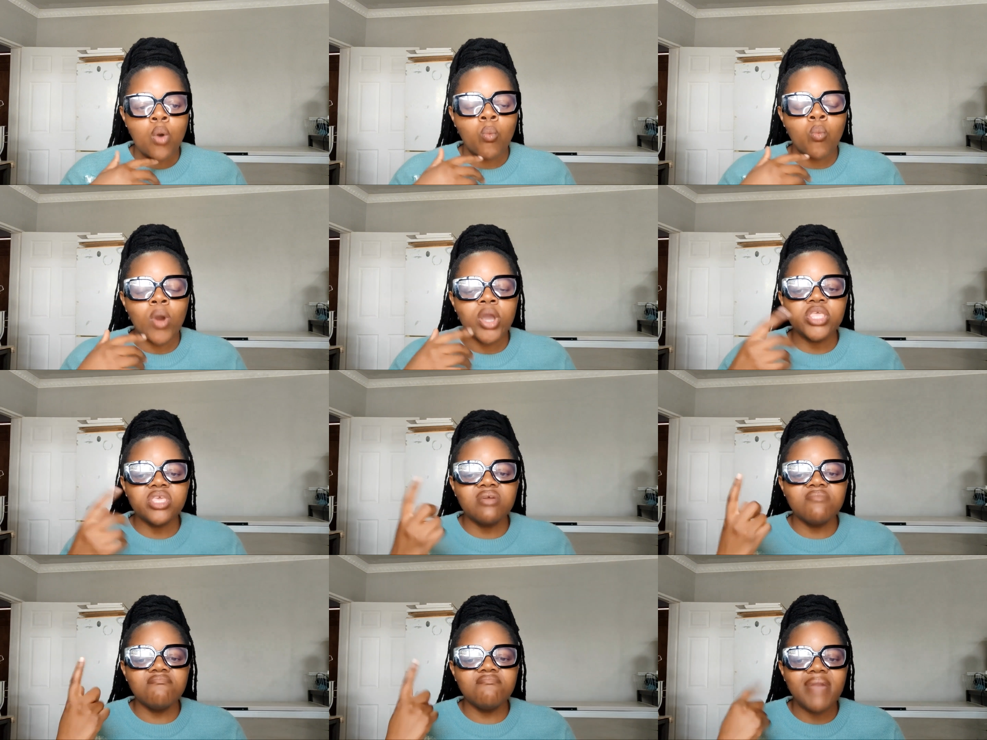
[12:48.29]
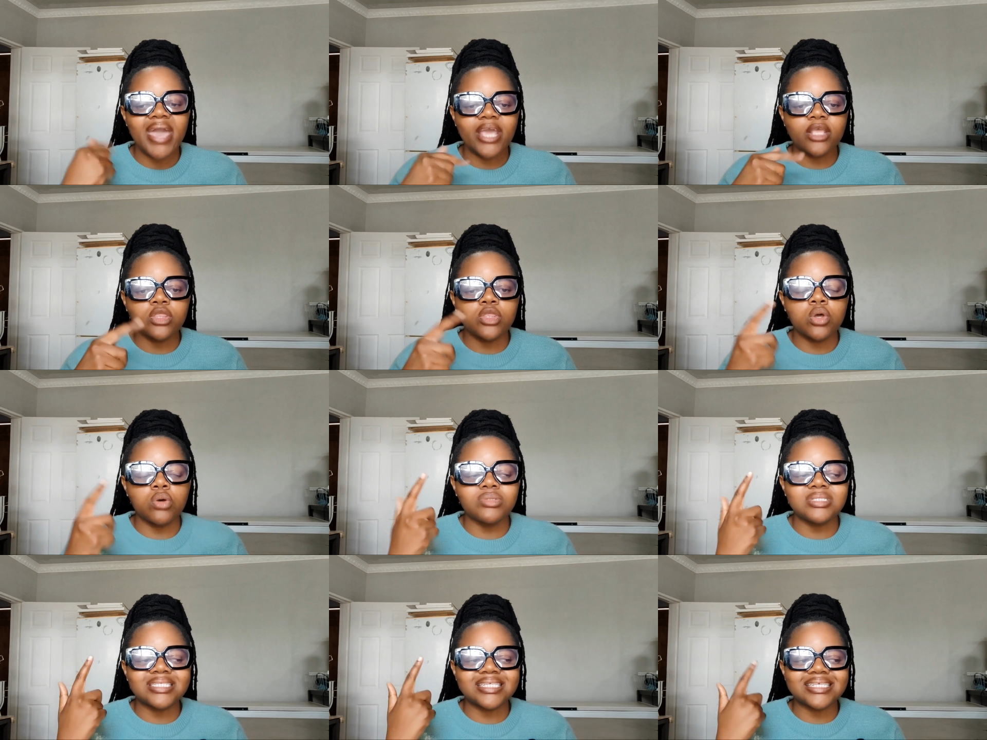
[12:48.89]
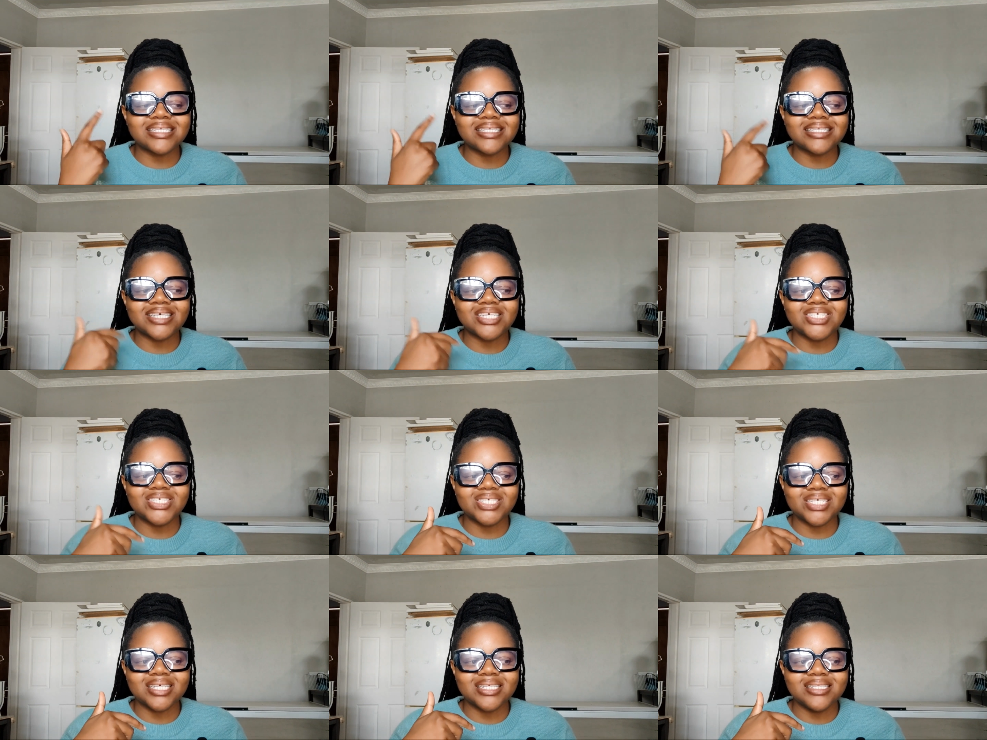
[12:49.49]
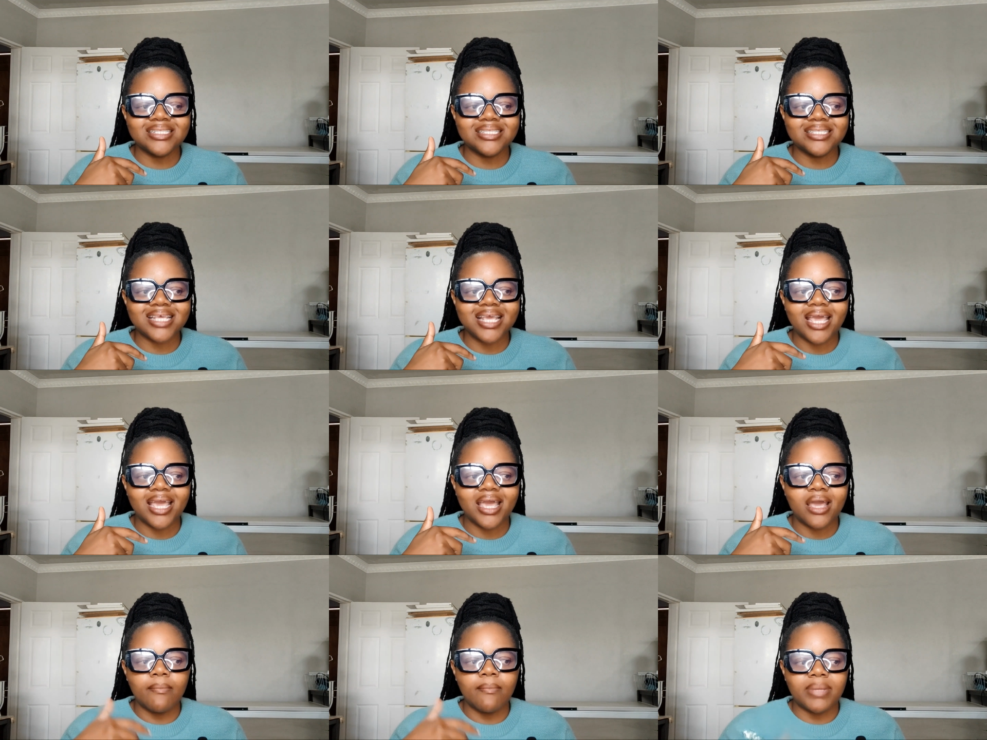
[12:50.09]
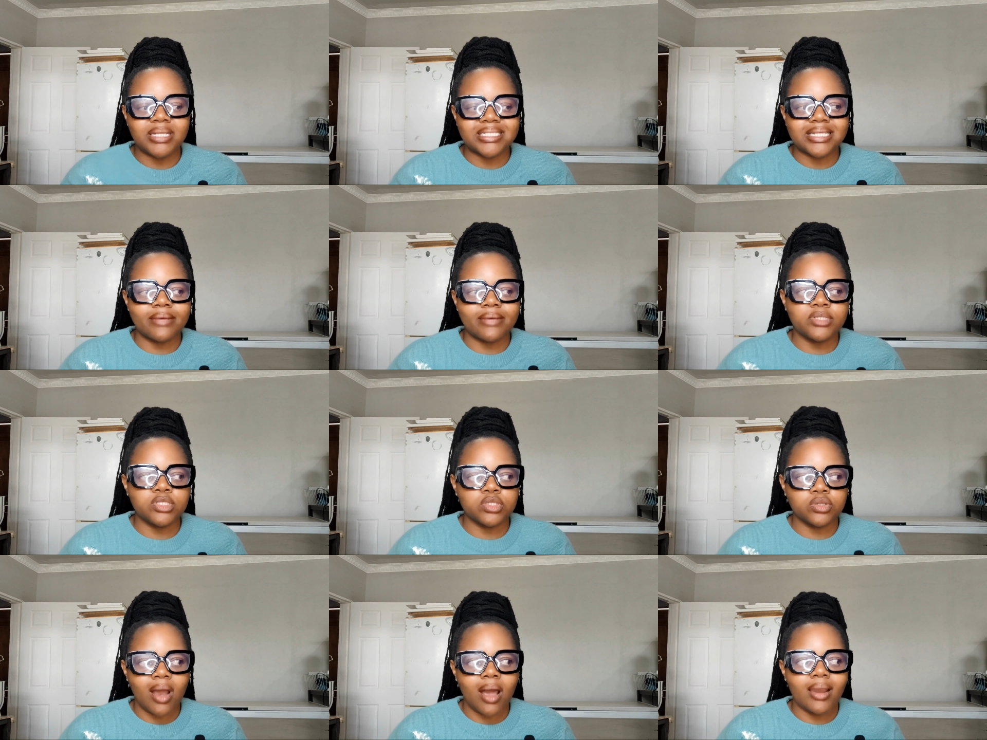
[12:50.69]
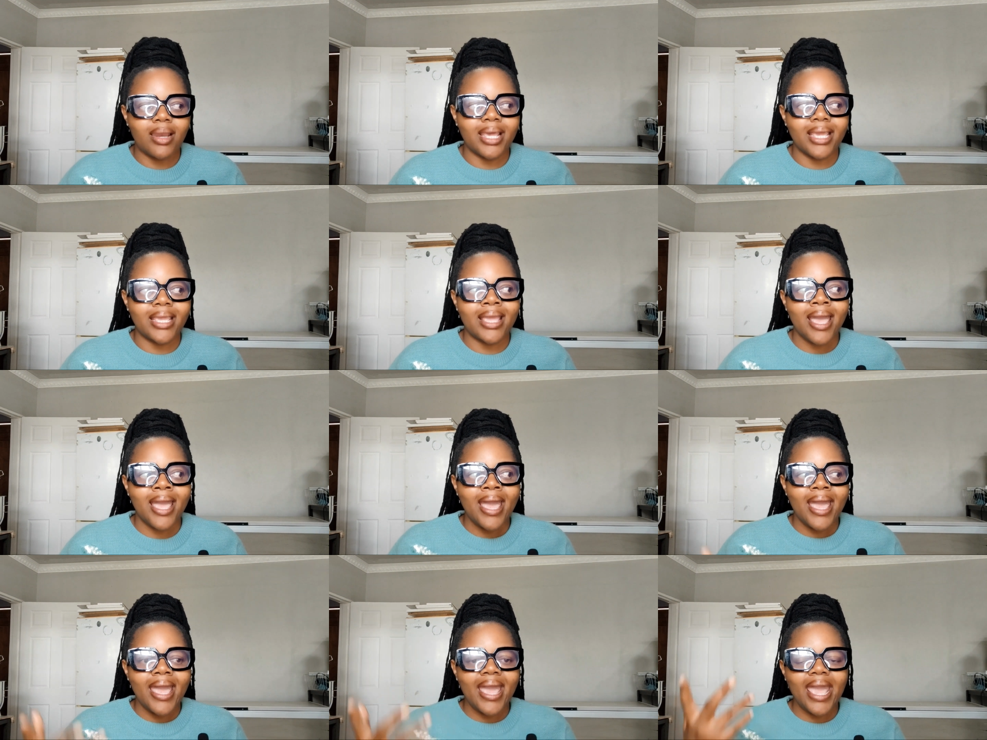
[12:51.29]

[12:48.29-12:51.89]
When you make those decisions, my tummy's growling.